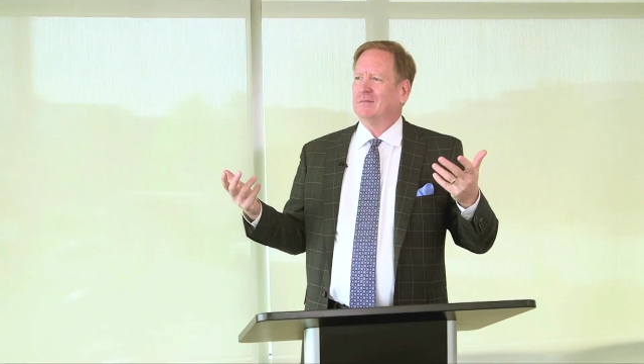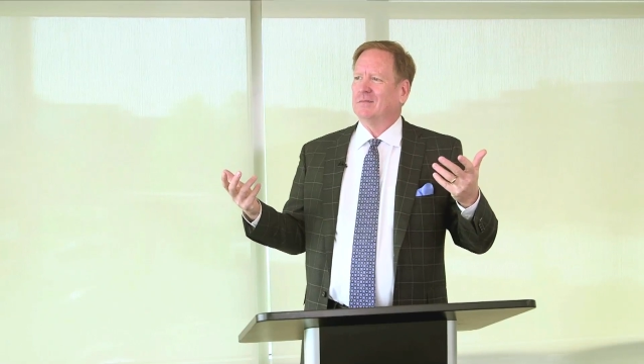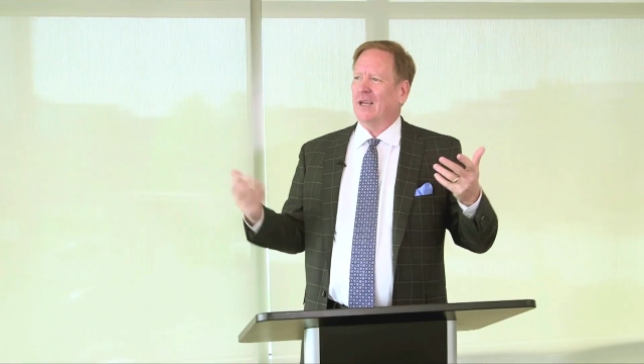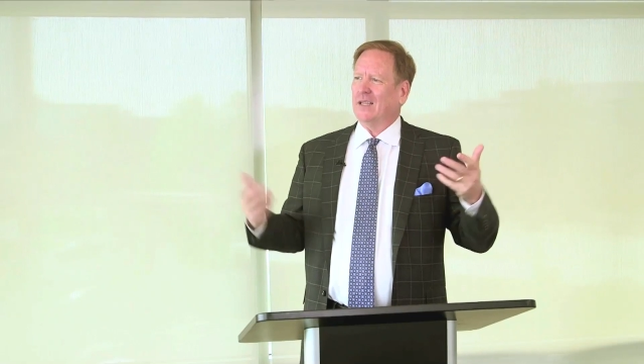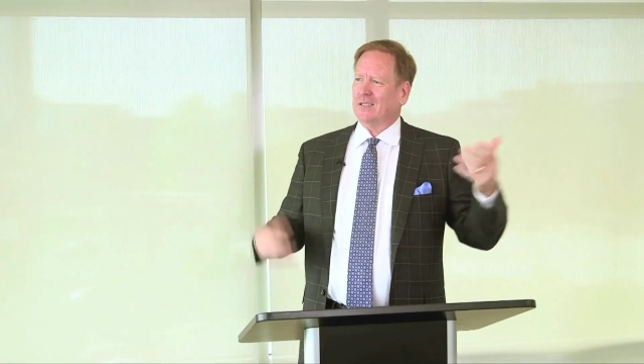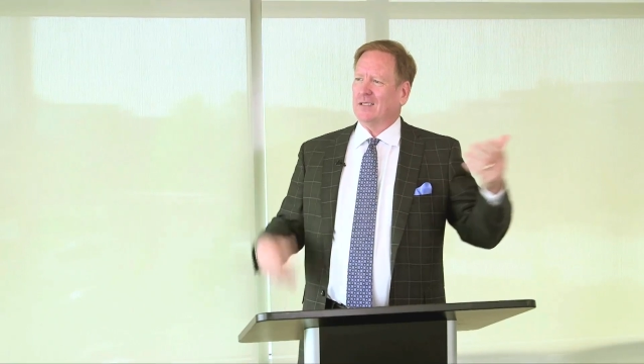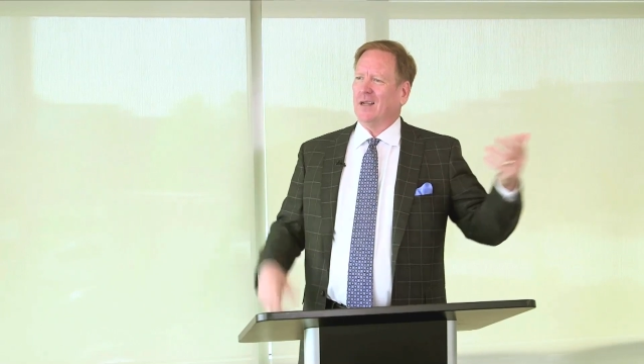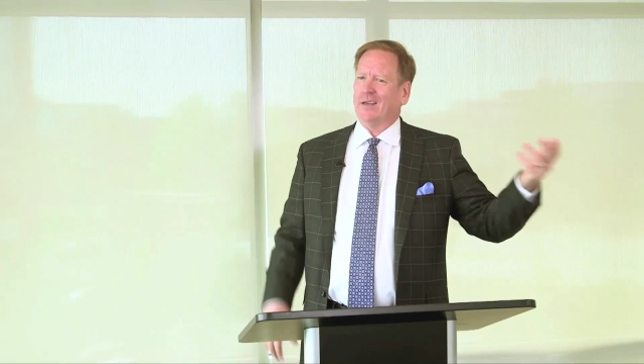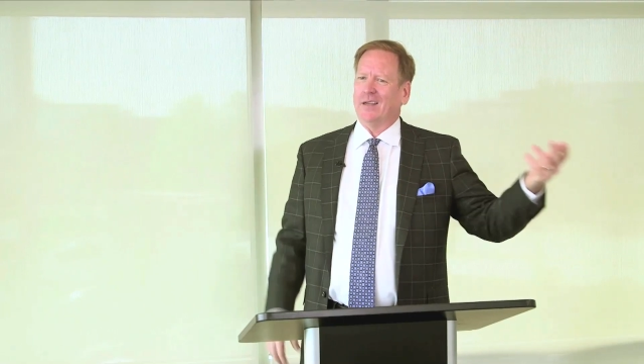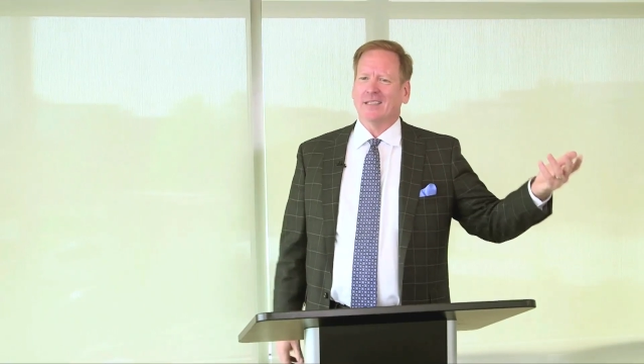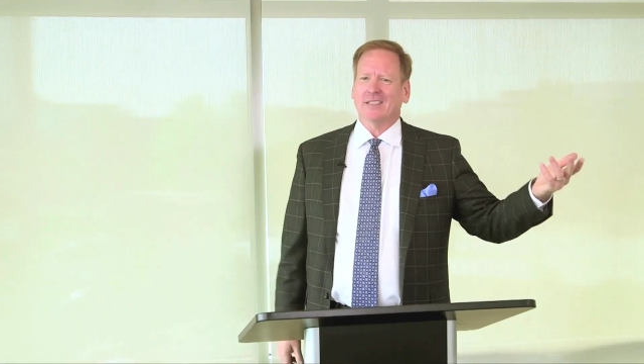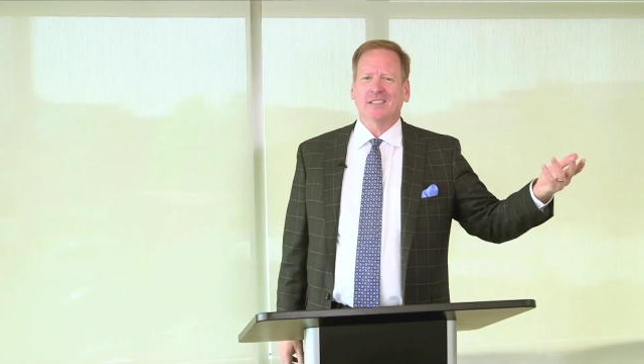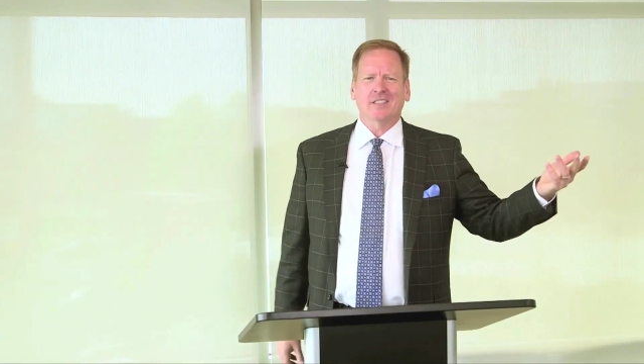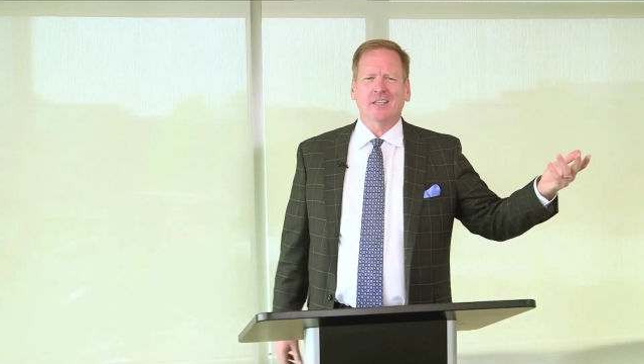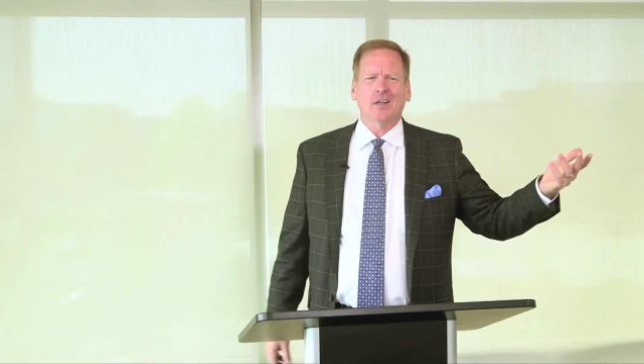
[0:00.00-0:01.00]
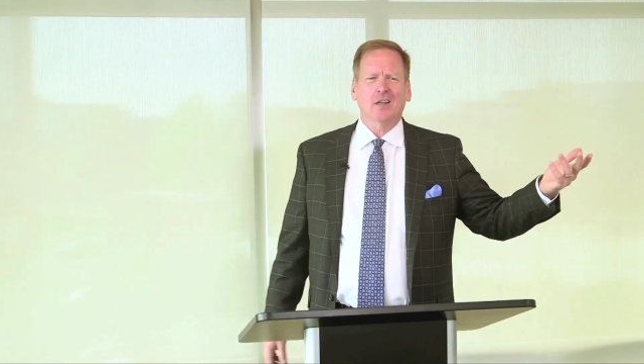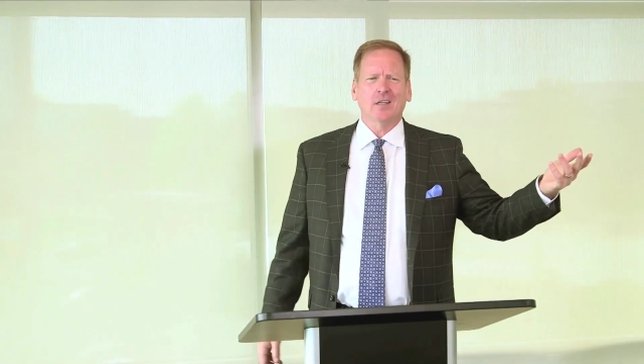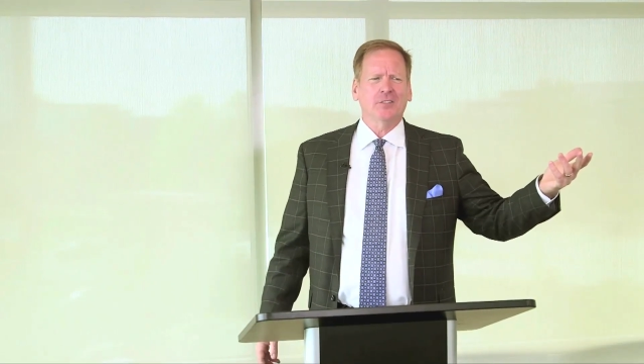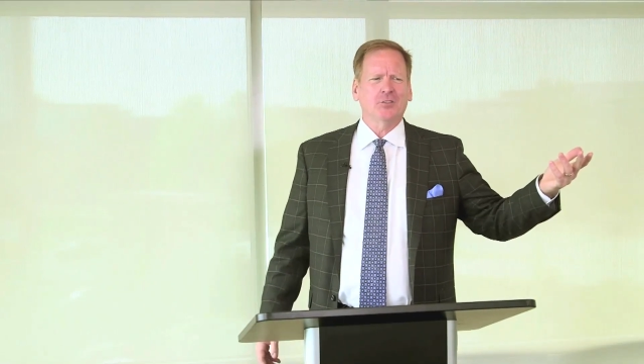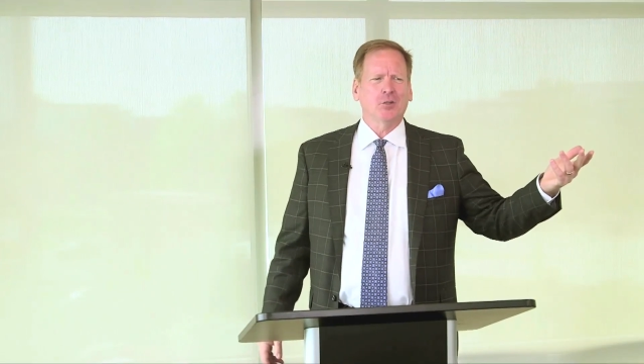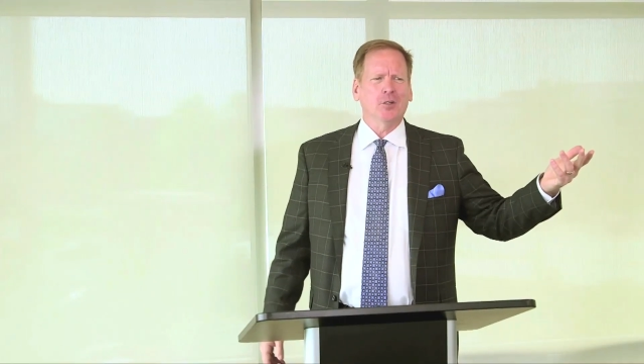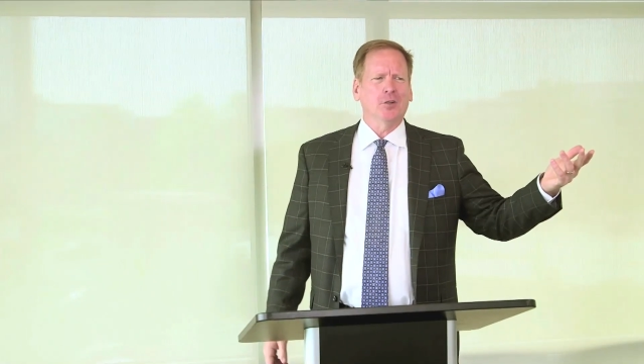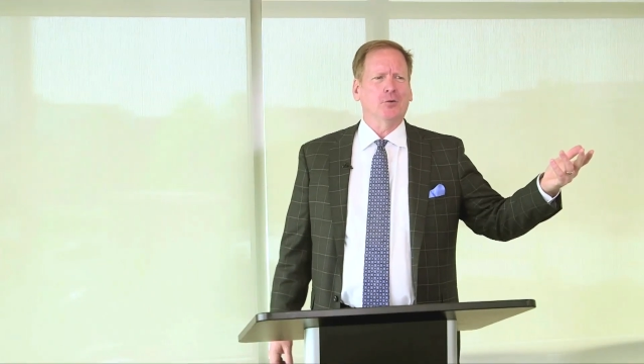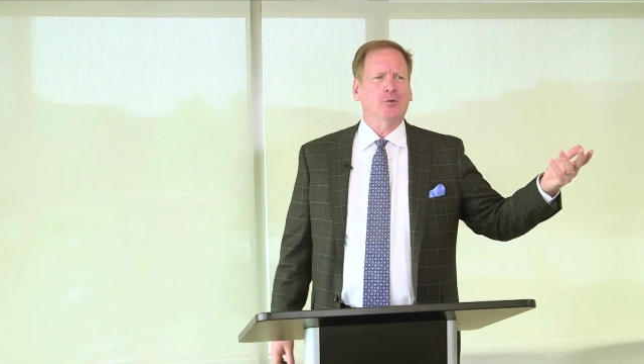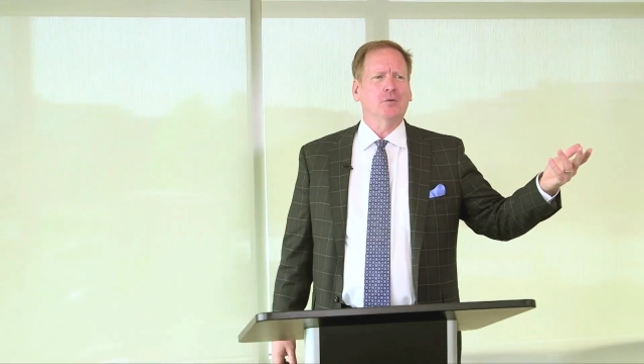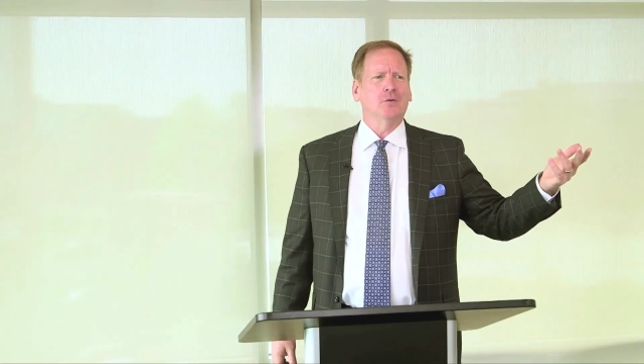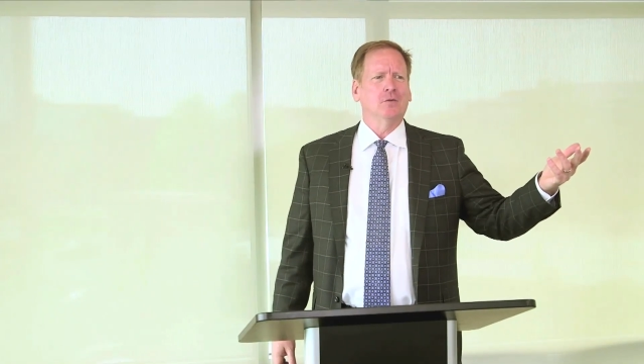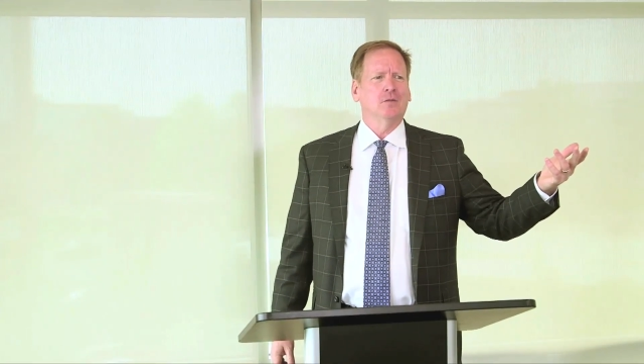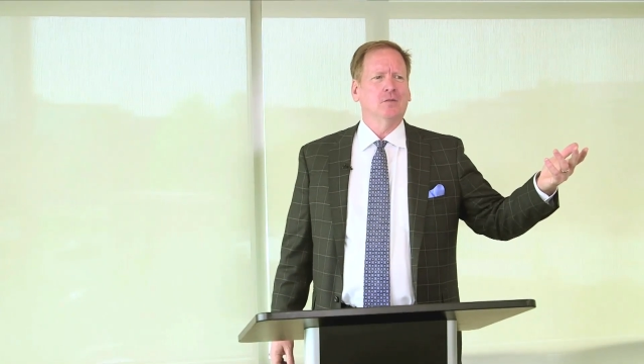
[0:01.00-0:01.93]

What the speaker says: that's not necessarily true.